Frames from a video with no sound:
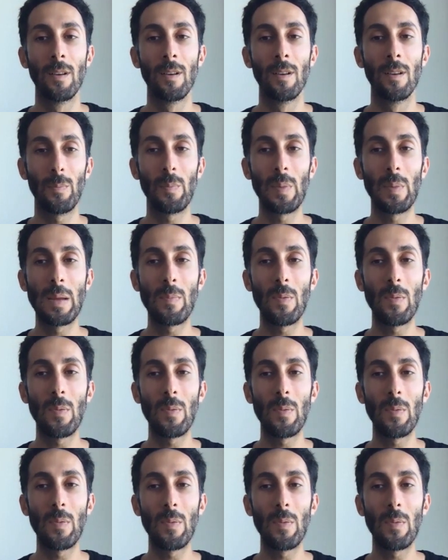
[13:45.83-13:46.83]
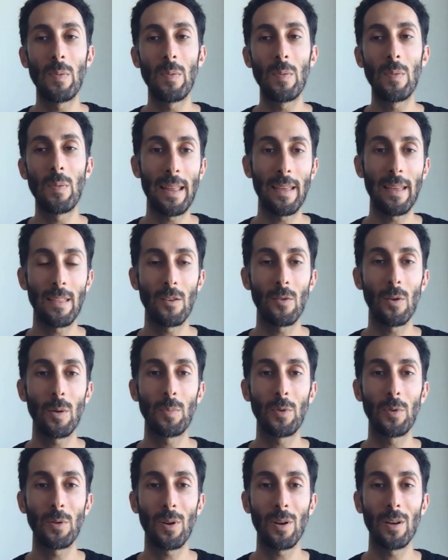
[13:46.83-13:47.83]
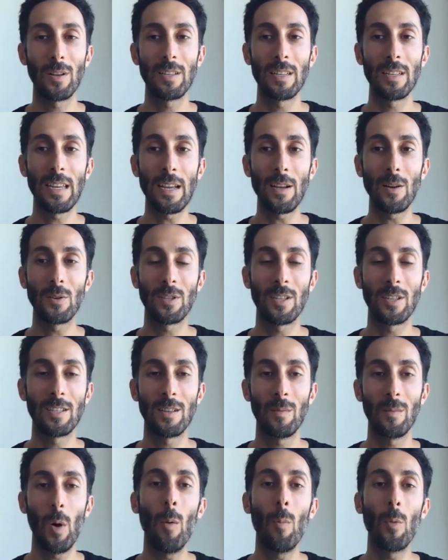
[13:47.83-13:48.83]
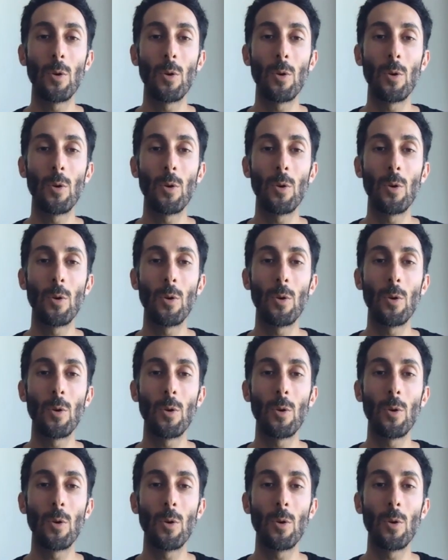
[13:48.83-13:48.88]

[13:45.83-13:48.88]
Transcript: the people who are participating in the cryptocurrency ecosystem,